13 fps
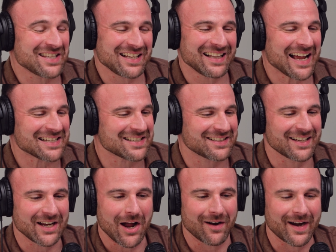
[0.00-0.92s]
the classic
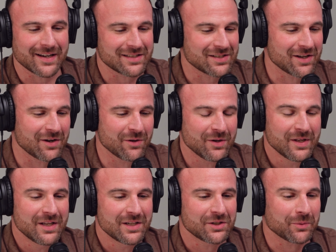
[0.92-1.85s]
thing. All right, so
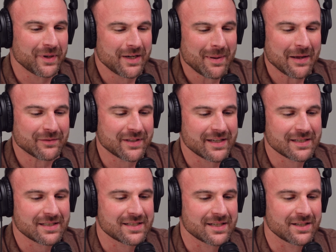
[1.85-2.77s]
you read about
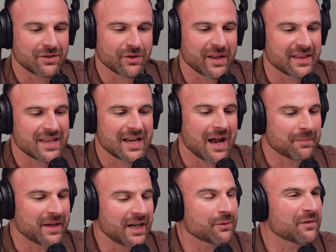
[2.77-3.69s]
this and you're like,
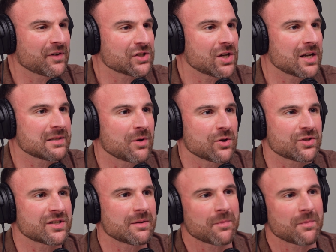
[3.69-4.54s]
I'm getting reverse osmosis.